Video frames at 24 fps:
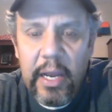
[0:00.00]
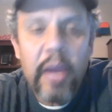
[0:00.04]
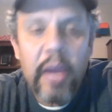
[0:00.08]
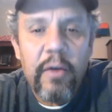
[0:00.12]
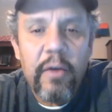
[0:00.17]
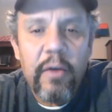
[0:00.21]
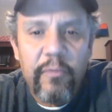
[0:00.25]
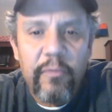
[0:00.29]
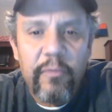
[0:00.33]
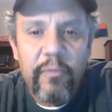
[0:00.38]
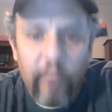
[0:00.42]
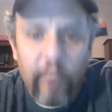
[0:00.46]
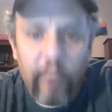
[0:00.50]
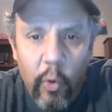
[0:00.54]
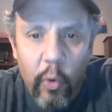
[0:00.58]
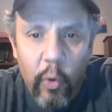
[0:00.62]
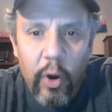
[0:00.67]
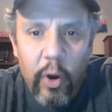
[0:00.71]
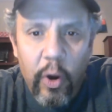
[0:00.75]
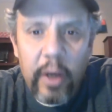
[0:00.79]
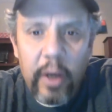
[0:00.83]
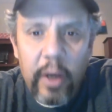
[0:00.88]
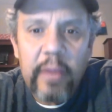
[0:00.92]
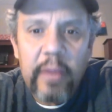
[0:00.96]

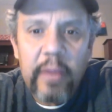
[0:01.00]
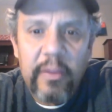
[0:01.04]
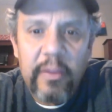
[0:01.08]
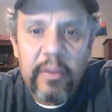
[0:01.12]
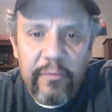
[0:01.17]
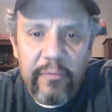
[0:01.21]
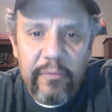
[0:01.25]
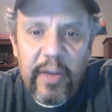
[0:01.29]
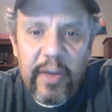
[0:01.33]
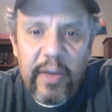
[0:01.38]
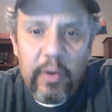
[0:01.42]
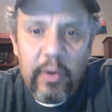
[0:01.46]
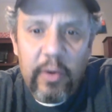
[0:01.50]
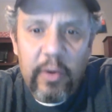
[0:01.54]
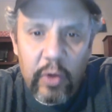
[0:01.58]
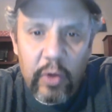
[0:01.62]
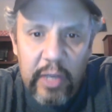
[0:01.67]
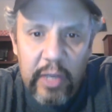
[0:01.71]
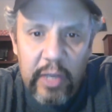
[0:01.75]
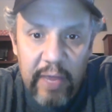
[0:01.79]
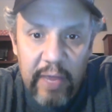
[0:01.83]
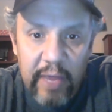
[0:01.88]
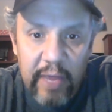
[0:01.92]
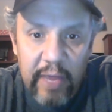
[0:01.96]
for the federal
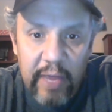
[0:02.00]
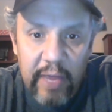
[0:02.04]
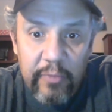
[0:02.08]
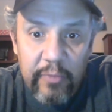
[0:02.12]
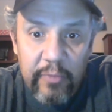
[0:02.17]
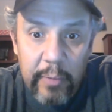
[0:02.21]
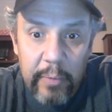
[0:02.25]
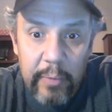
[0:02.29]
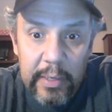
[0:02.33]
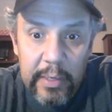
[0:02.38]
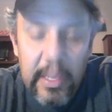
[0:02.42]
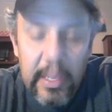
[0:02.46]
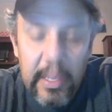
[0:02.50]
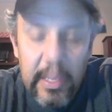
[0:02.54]
government.